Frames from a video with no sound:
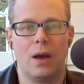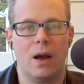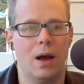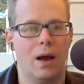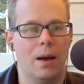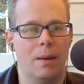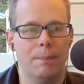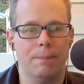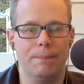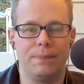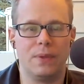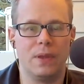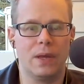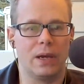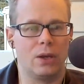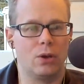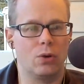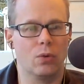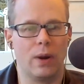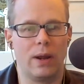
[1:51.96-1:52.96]
um,
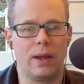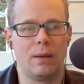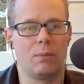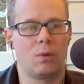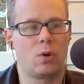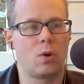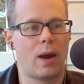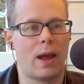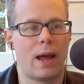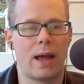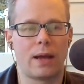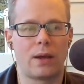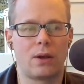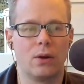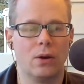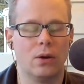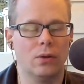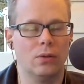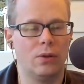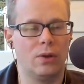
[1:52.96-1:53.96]
like graham
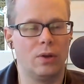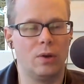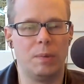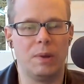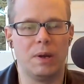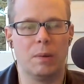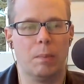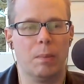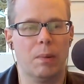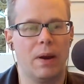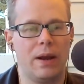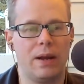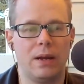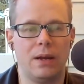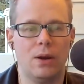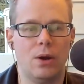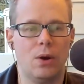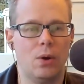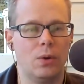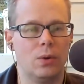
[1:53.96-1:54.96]
cracker, a little bit of bready
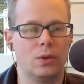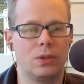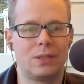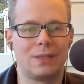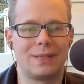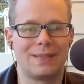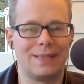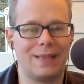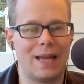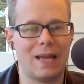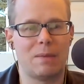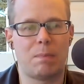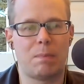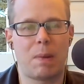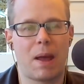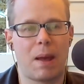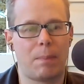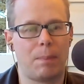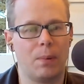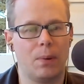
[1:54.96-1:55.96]
notes, slight
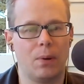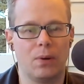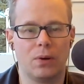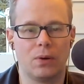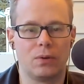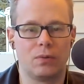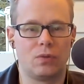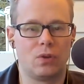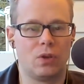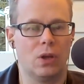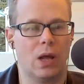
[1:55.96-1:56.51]
pepper,